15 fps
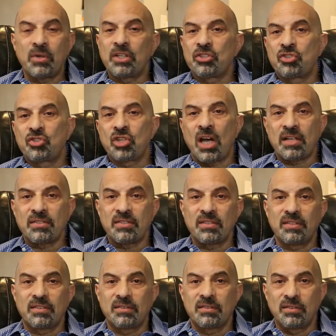would
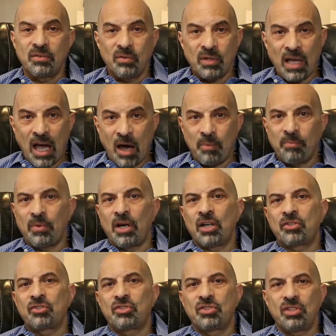adjust how
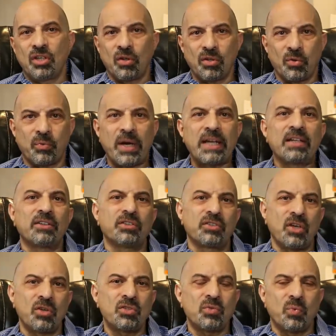much the regular
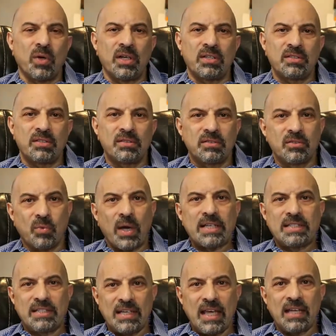dose was
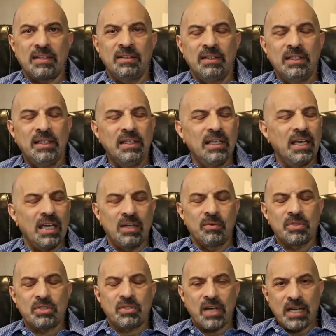twice a day, and it
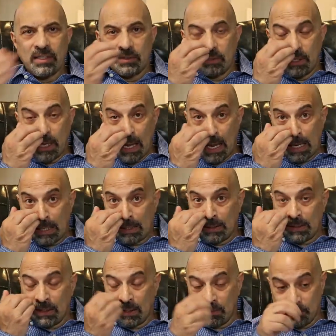was great,
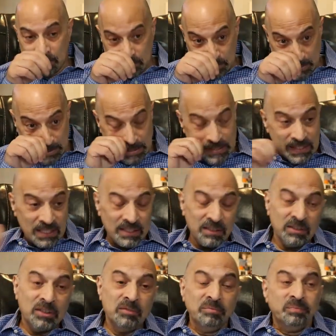and it was easy,
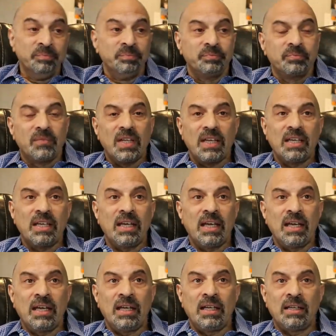
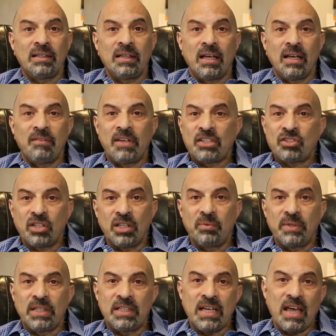and eventually
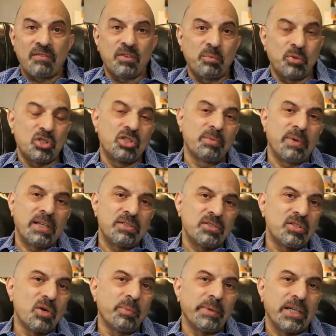we didn't have to push the button
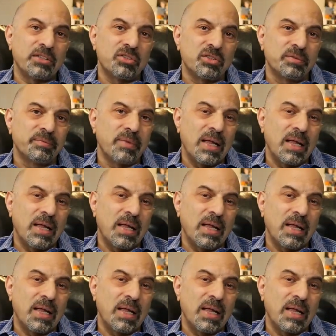so much,